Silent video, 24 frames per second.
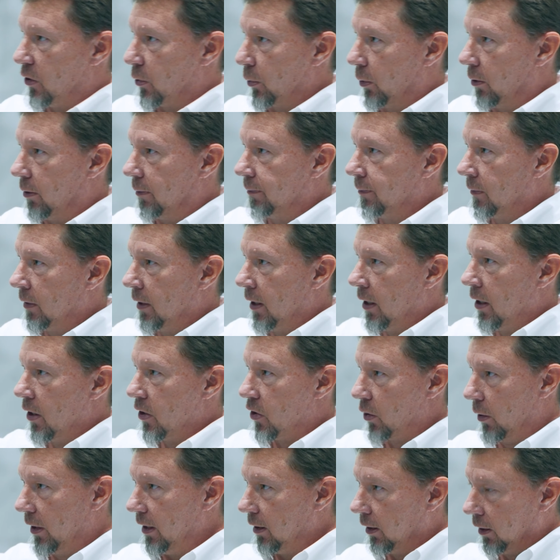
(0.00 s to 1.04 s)
tool,
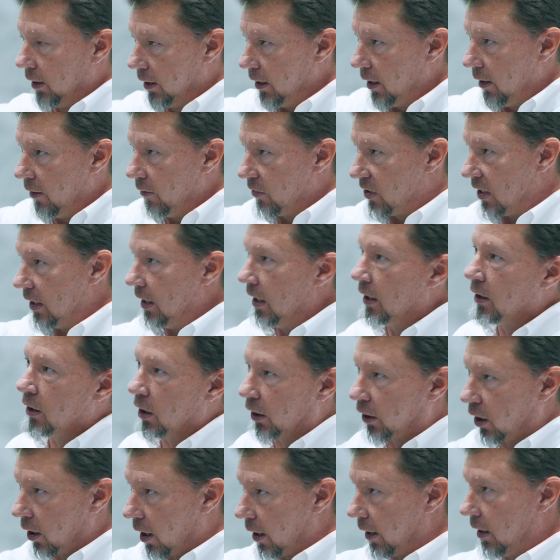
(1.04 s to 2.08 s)
so it lives in the
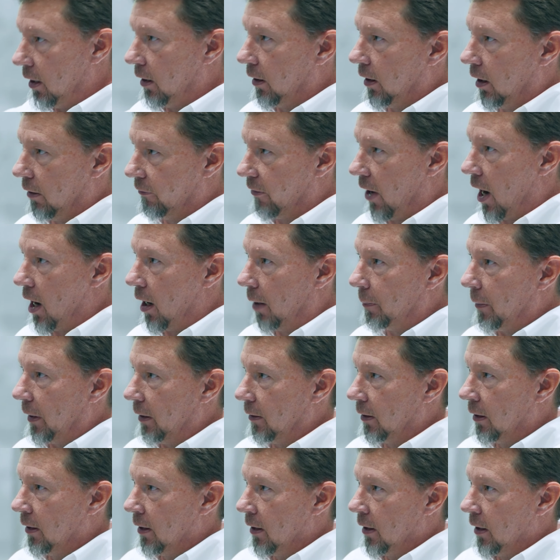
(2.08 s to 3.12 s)
cutting environment.
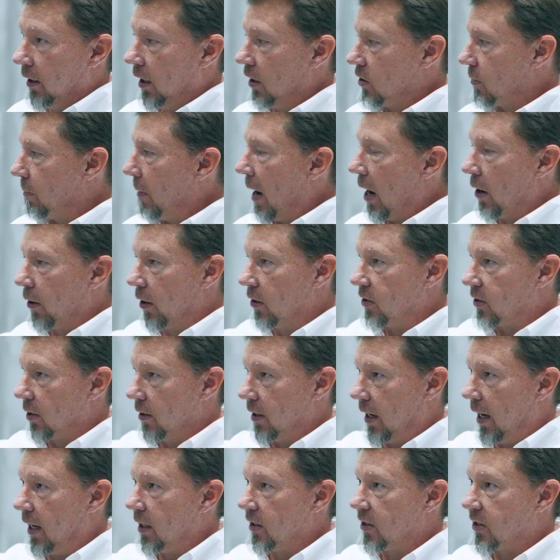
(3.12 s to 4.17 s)
It's mounted to
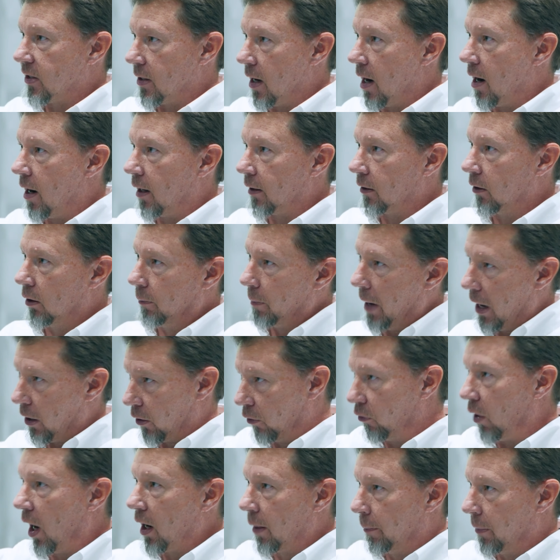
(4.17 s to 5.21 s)
the headstock, or mounted
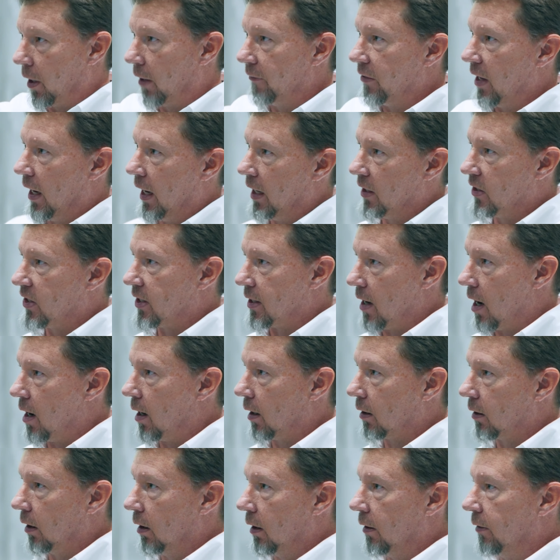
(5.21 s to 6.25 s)
right above the
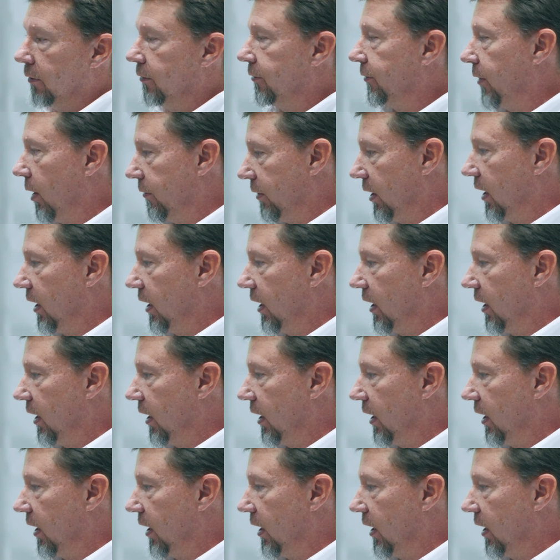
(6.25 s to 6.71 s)
headstock of a